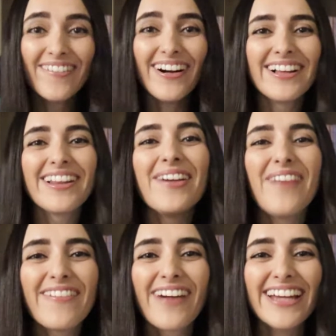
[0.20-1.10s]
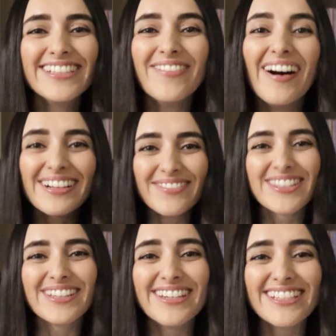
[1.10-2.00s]
Well, hello, my friend. Welcome
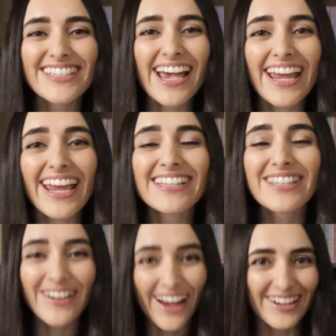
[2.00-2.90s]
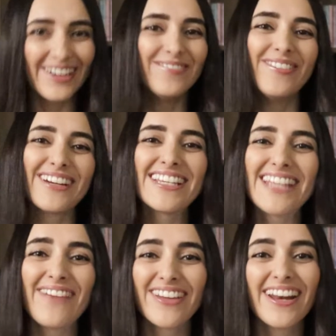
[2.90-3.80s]
to day
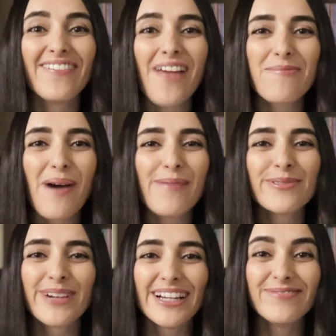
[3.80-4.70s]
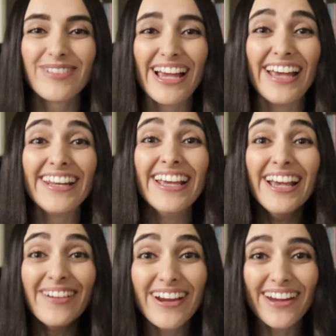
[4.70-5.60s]
247 of our Bible reading plan.
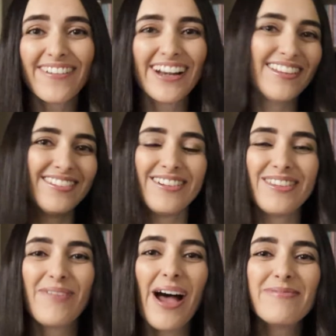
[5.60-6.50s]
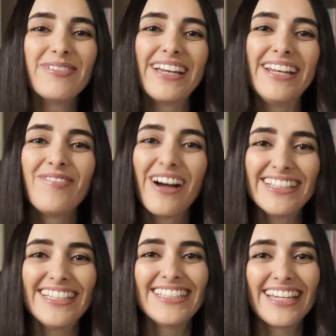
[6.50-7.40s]
We are reading through the Bible in
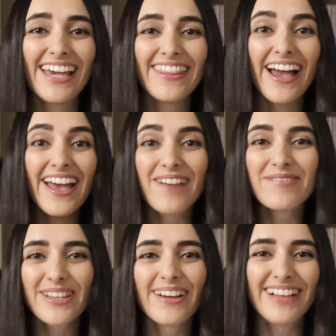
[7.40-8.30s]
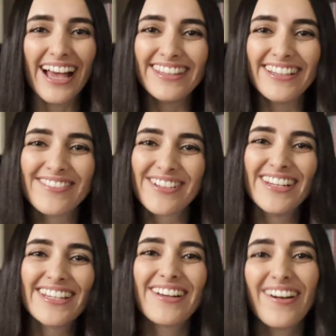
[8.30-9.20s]
one year together, and I'm so glad that you've
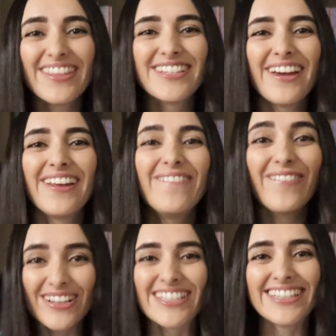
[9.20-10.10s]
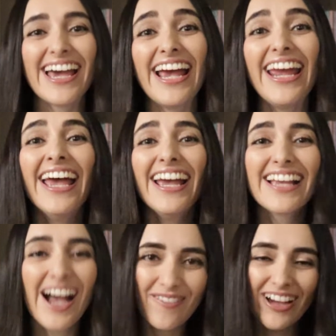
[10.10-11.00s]
joined us on the journey for today.
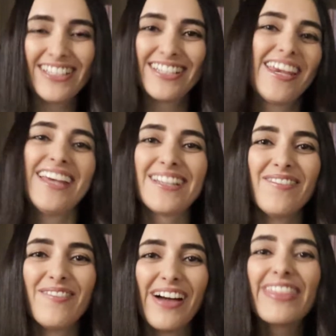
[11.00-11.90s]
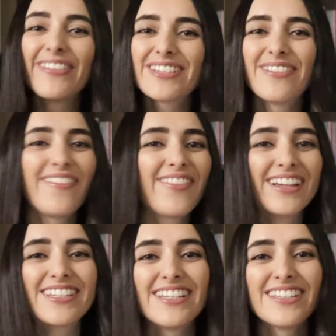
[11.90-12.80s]
Can't wait to share some of my thoughts and
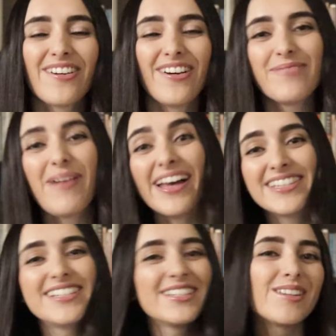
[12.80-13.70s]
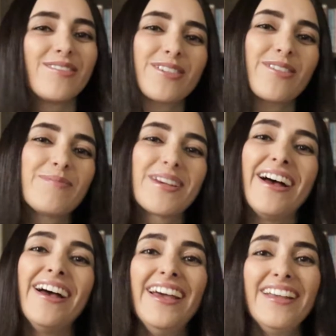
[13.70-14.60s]
reflections on passages of
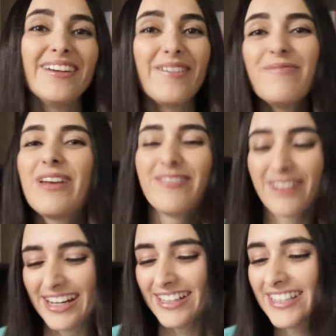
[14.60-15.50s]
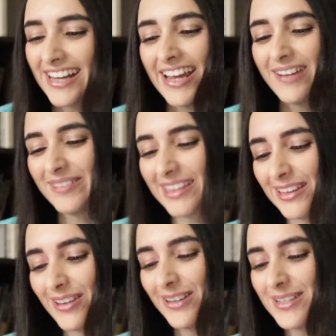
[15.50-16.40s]
scripture that we've been reading today with
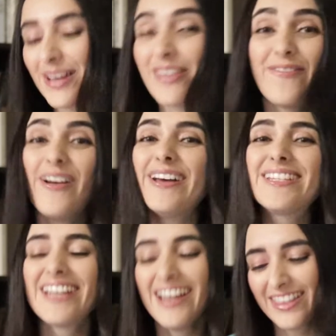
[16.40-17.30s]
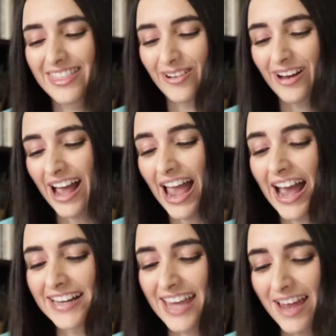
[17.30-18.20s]
you. So, the first thought I
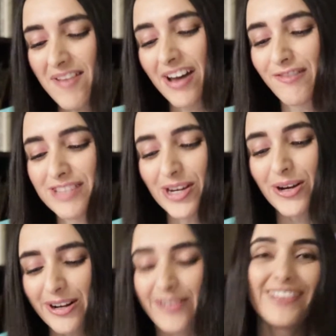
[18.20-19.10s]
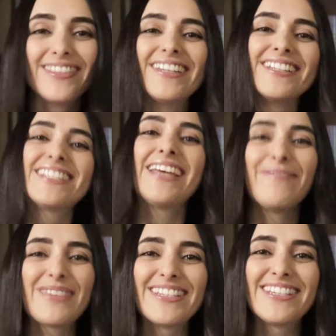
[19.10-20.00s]
had came out of 2 Corinthians
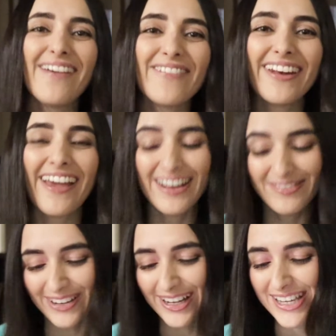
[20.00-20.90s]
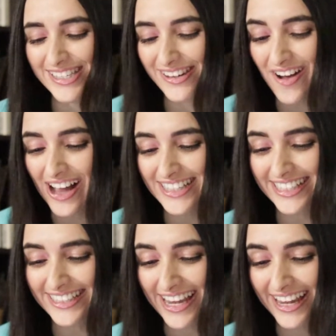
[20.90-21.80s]
chapter 7 and verse 9
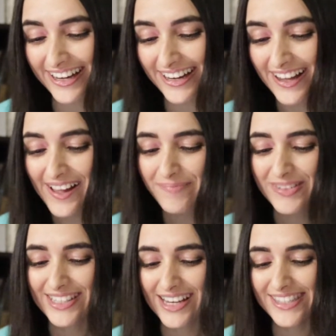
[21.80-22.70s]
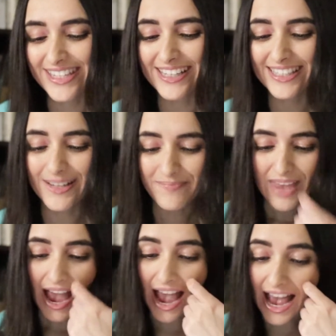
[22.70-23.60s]
to 10. It says this
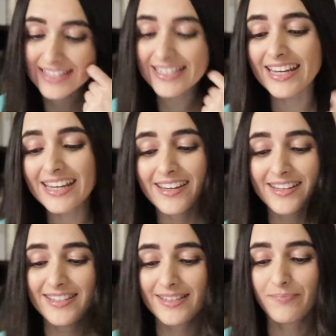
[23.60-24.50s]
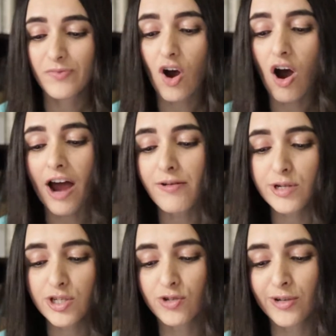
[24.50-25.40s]
As it is, I
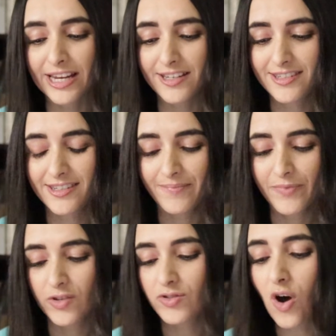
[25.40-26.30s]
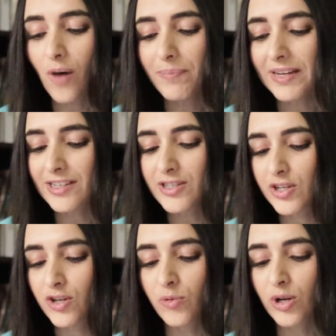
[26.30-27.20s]
rejoice, not because
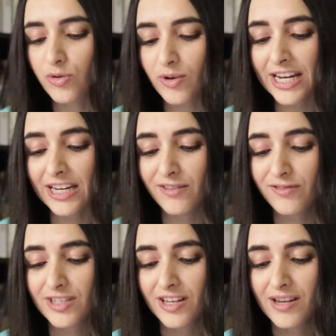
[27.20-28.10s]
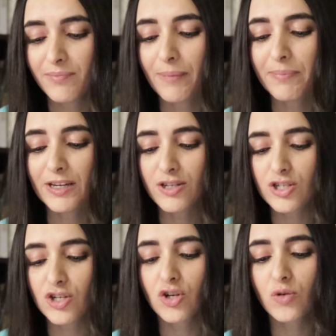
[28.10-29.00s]
you were grieved but
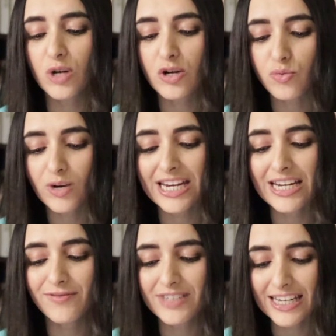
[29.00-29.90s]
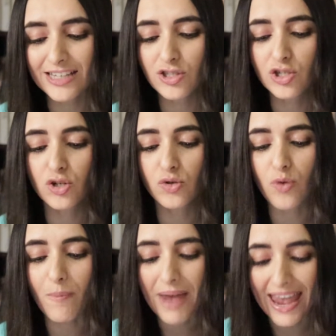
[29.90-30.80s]
because you were grieved into
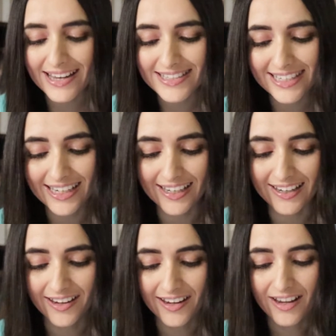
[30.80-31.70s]
repenting.